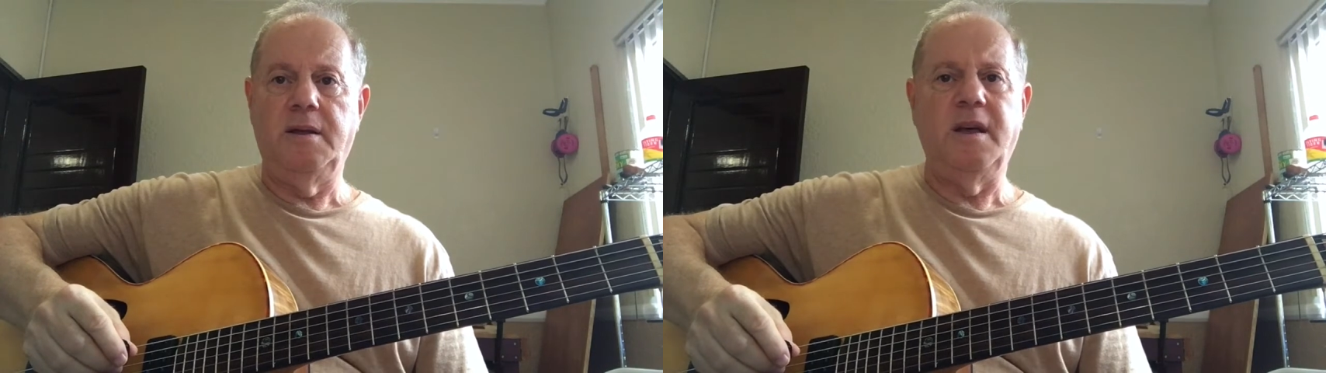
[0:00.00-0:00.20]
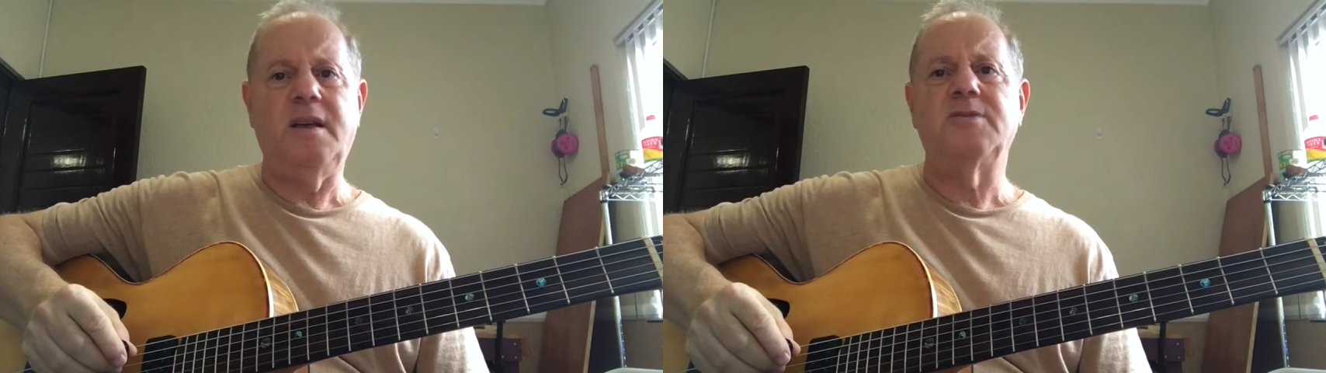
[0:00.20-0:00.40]

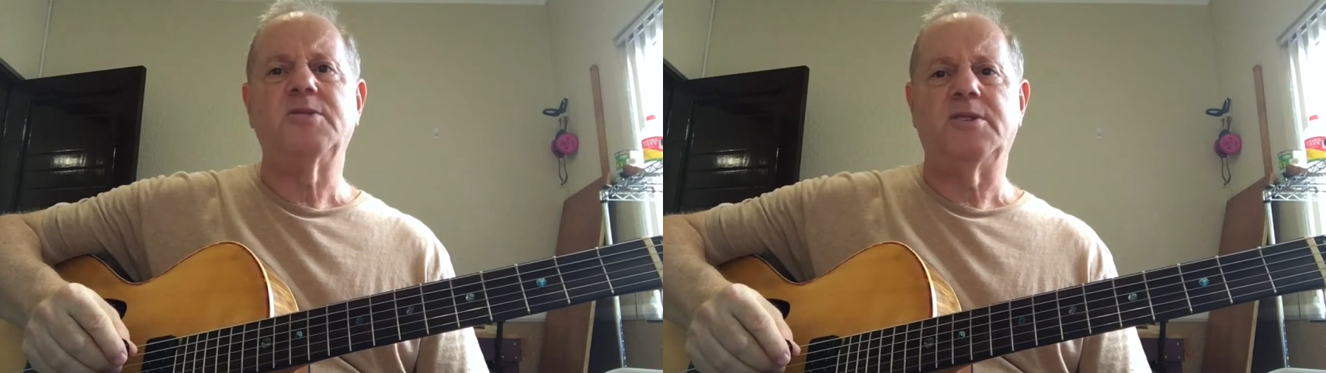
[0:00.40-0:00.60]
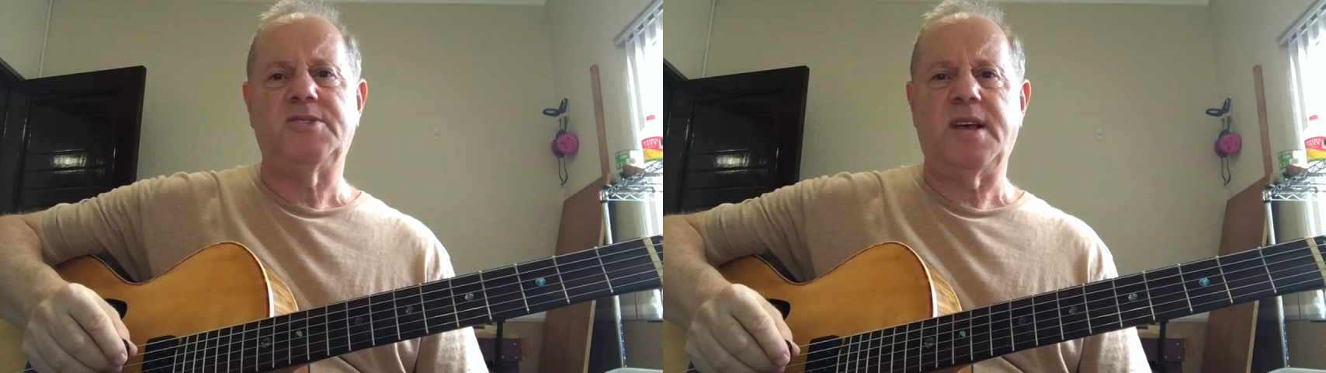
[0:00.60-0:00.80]
And it's
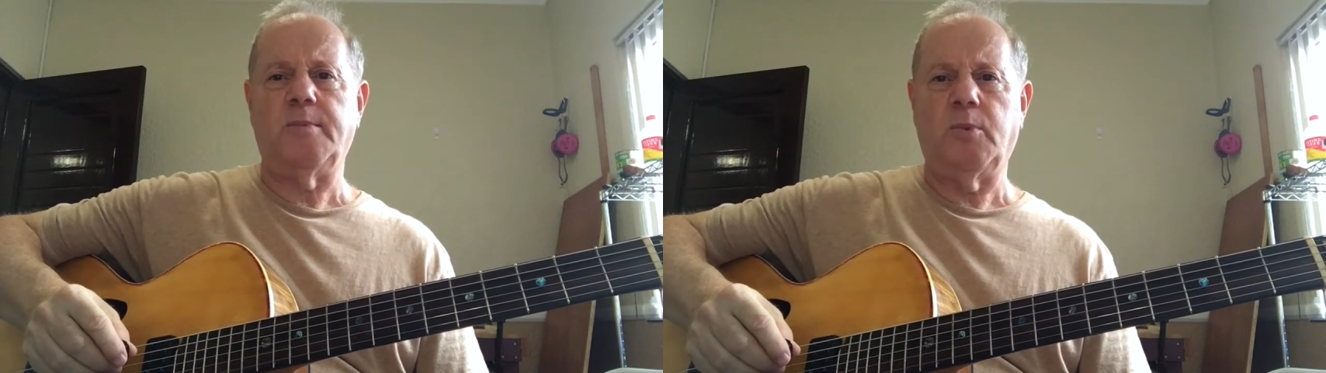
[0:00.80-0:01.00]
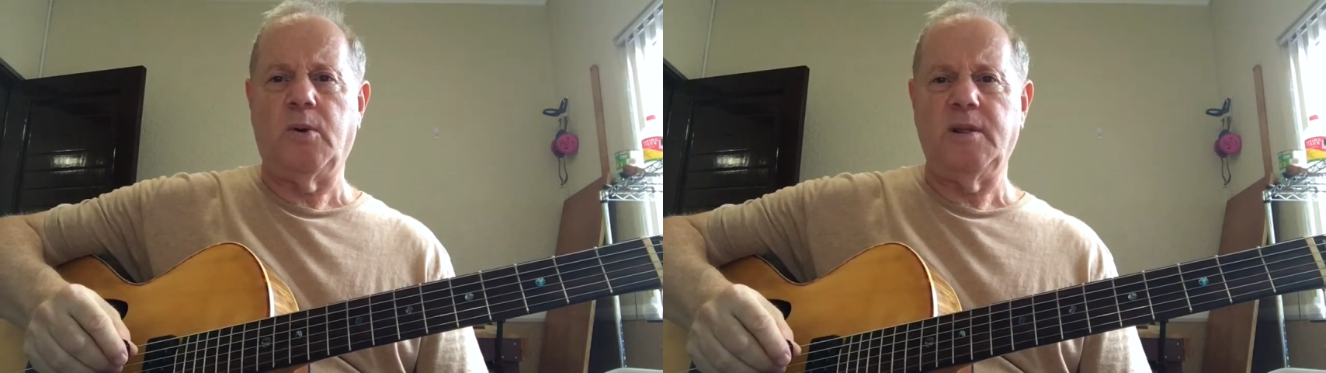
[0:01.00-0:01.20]
going to
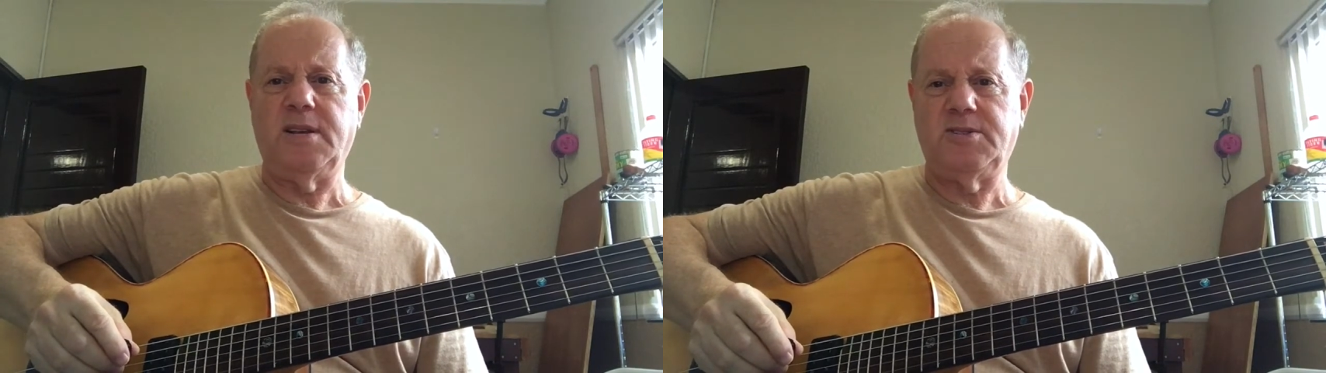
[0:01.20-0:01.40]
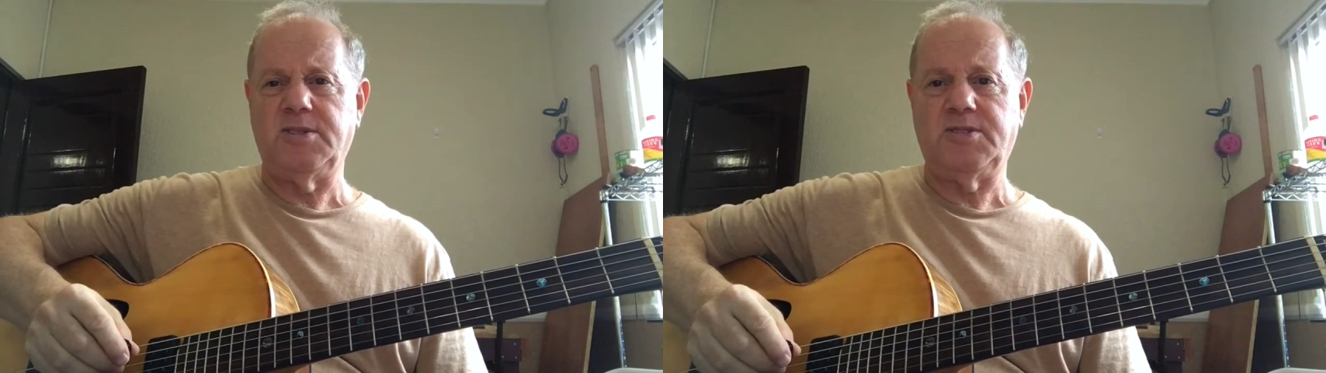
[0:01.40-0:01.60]
sound more or
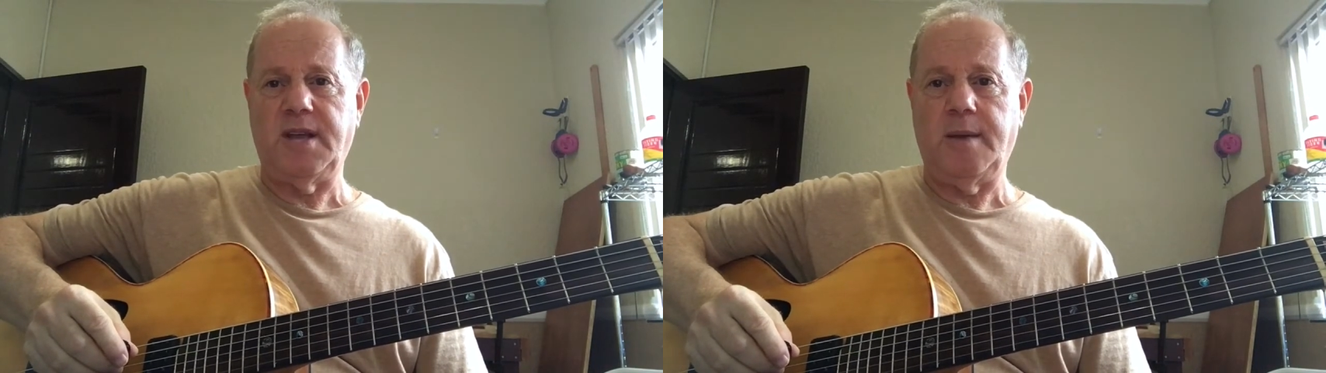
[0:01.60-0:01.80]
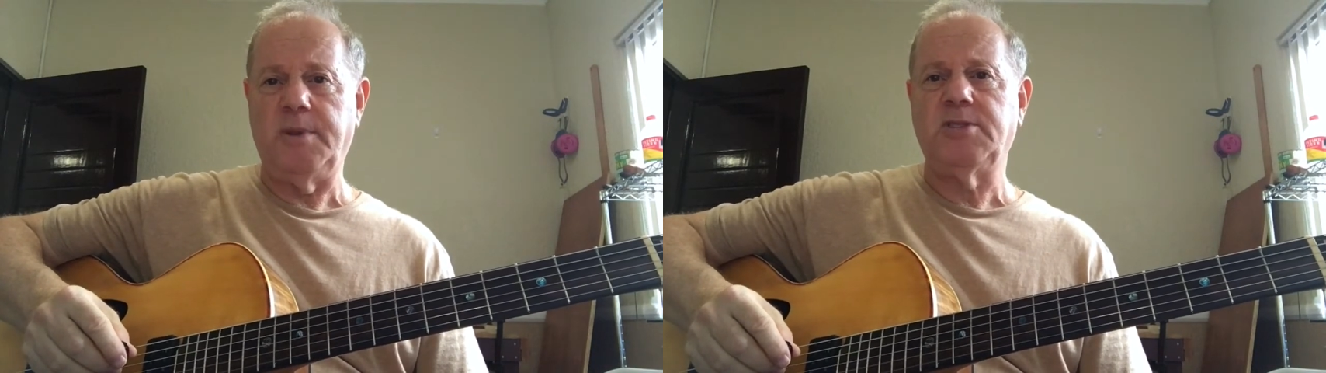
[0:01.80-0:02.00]
less the same.